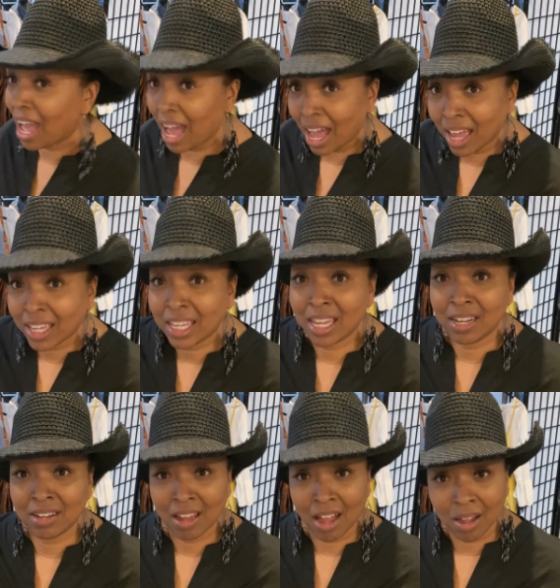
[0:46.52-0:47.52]
I
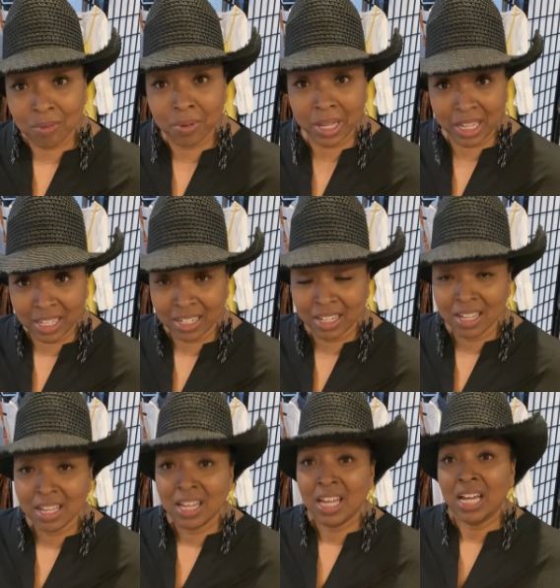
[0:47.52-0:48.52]
cannot wait
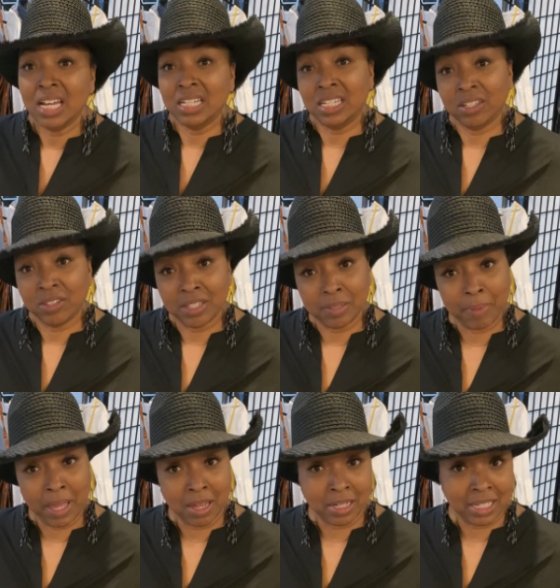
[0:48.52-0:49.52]
until this
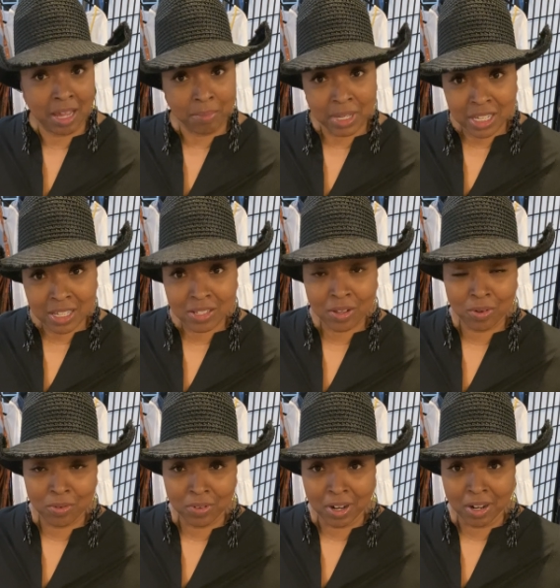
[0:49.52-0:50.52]
pandemic is
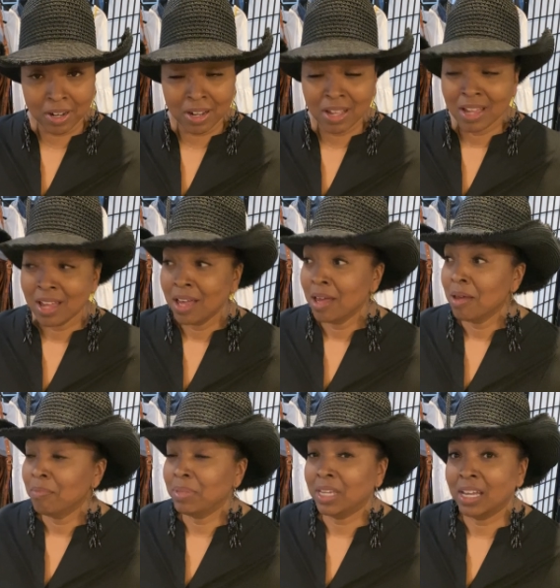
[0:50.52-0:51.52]
over
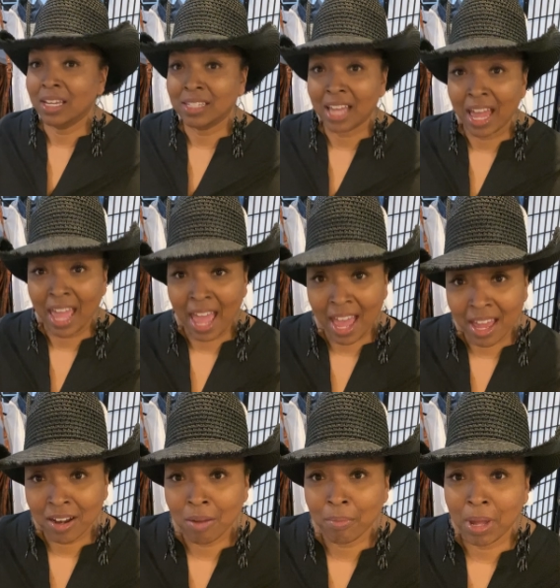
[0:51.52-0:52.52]
because I
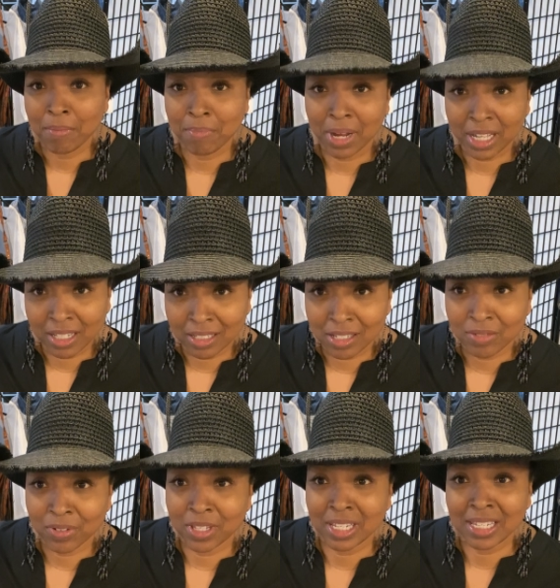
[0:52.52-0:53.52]
had on my bucket list
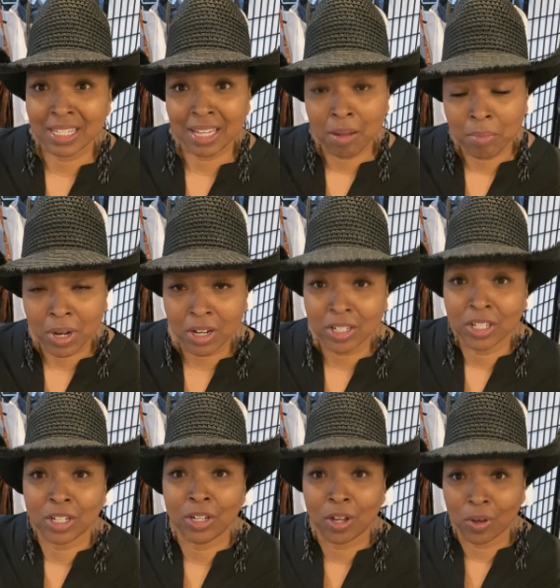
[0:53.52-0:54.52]
for the summer
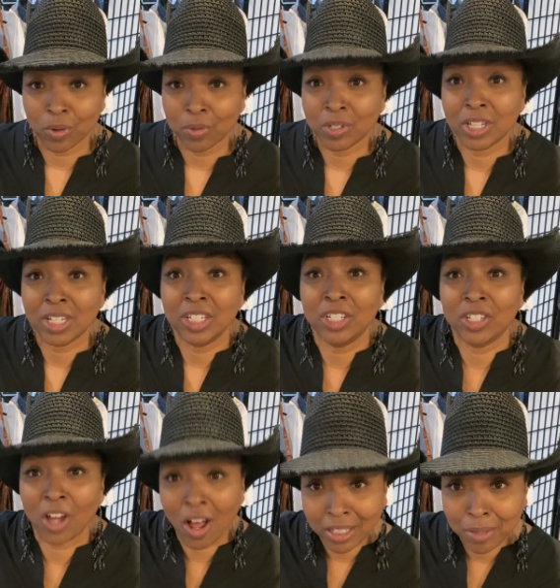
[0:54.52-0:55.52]
to go to
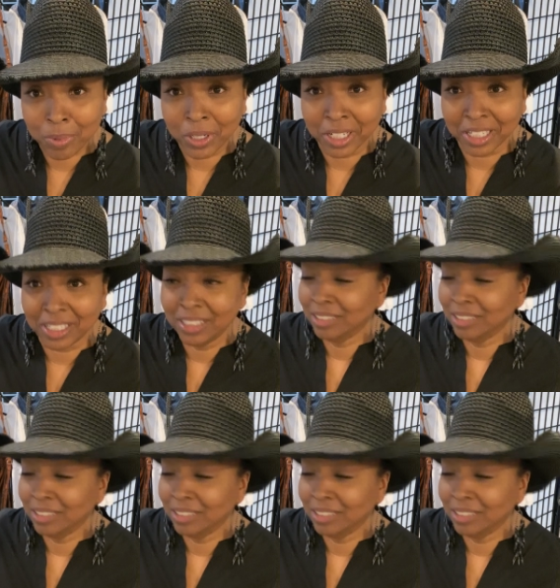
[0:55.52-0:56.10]
Dollywood.